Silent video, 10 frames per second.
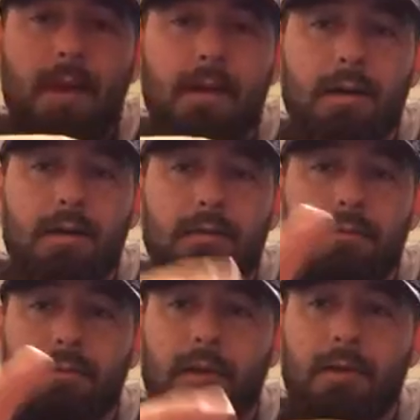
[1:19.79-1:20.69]
A
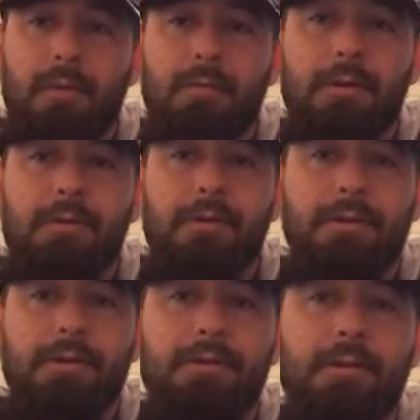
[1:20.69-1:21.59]
lot of people know
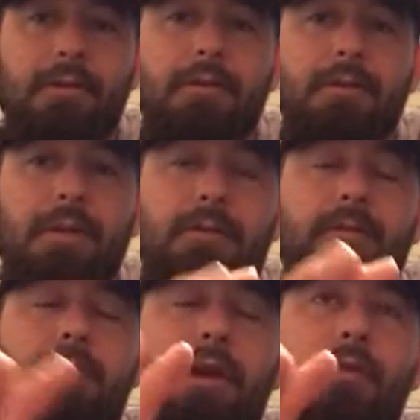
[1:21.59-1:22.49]
that she's done
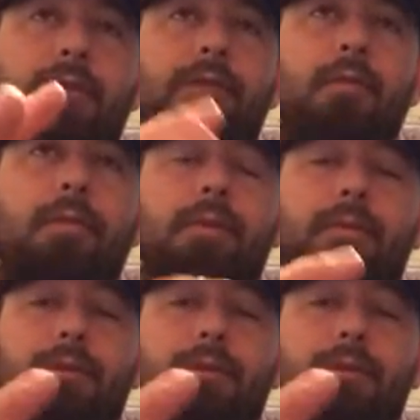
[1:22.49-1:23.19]
several covers for me,